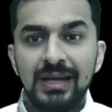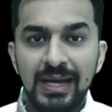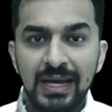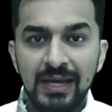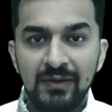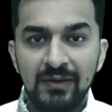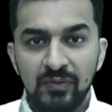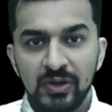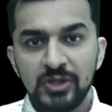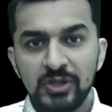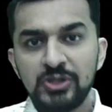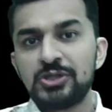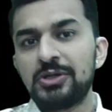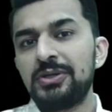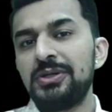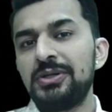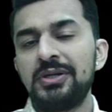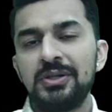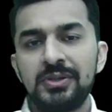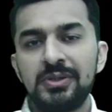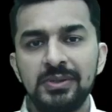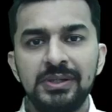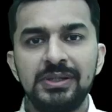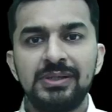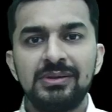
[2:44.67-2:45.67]
I ventured
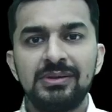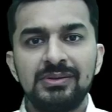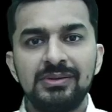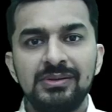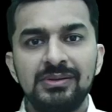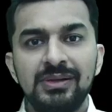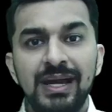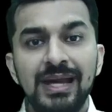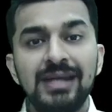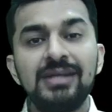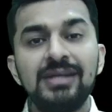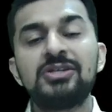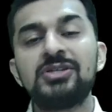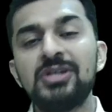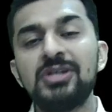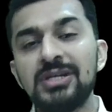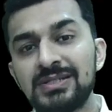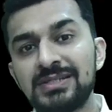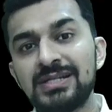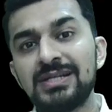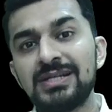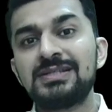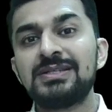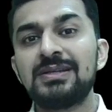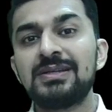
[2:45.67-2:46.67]
into it. I
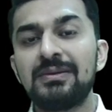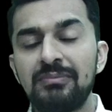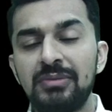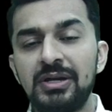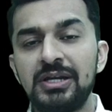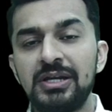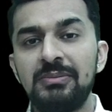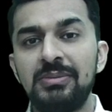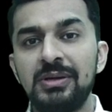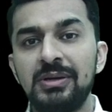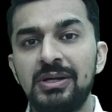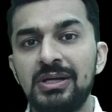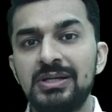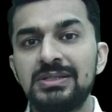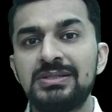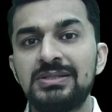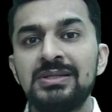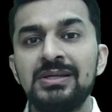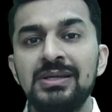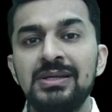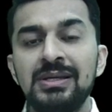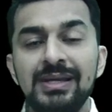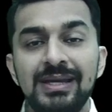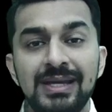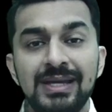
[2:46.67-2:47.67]
trusted somebody because
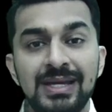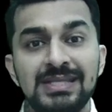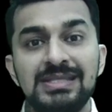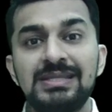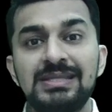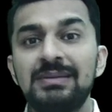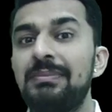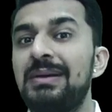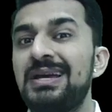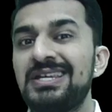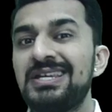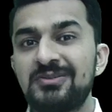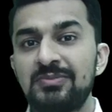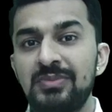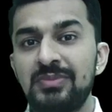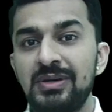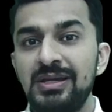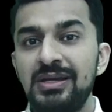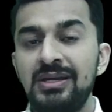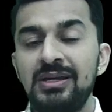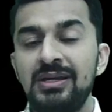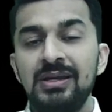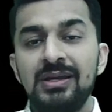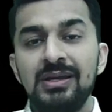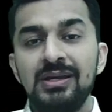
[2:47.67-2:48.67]
he's the best
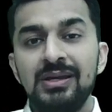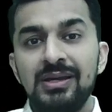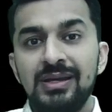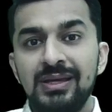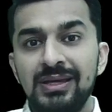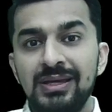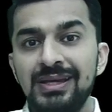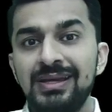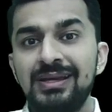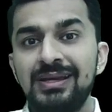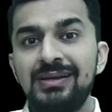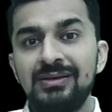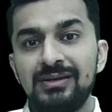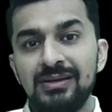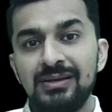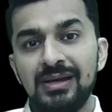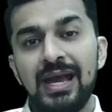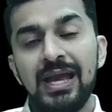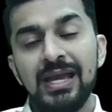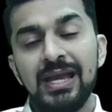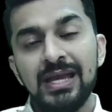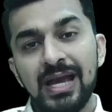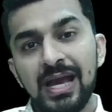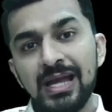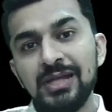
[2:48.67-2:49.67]
buddy. He,
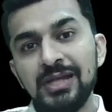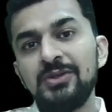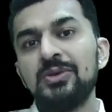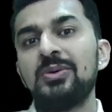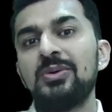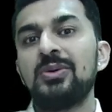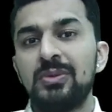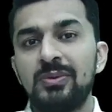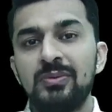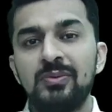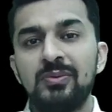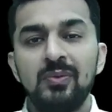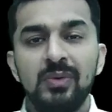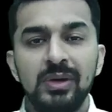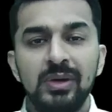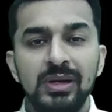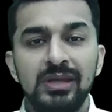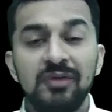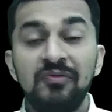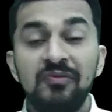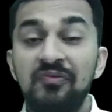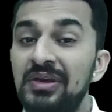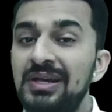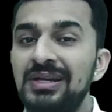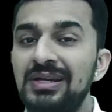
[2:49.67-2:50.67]
I, I know
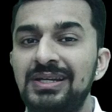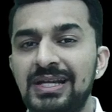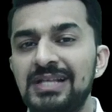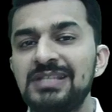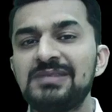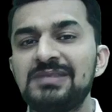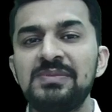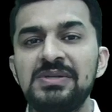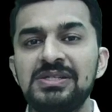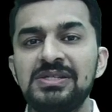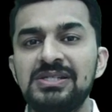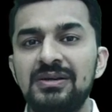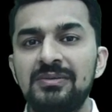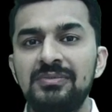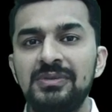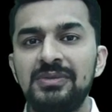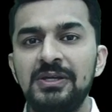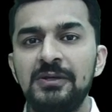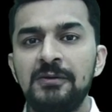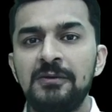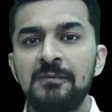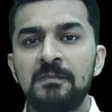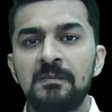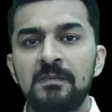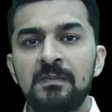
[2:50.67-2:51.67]
if he tells me
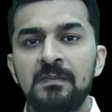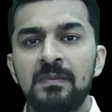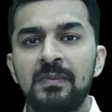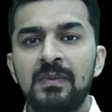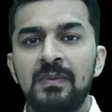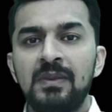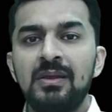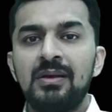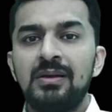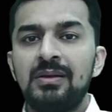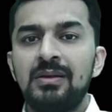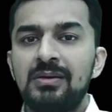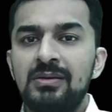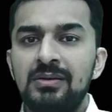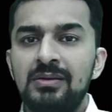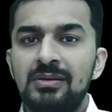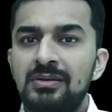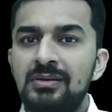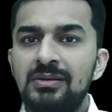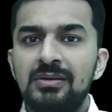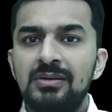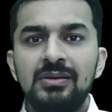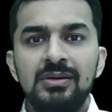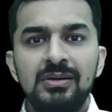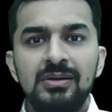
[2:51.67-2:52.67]
something,
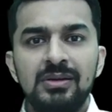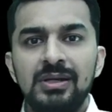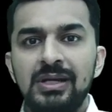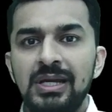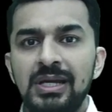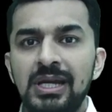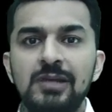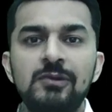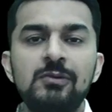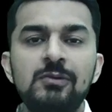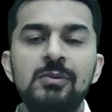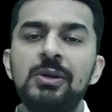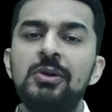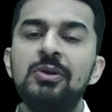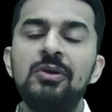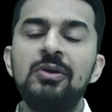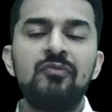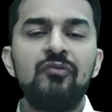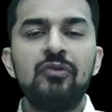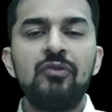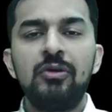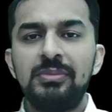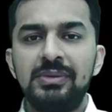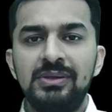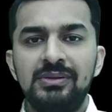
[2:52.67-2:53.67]
it will be good
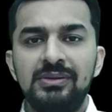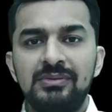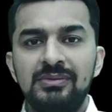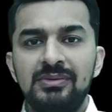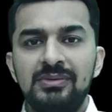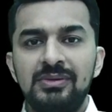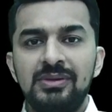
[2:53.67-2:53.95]
for me.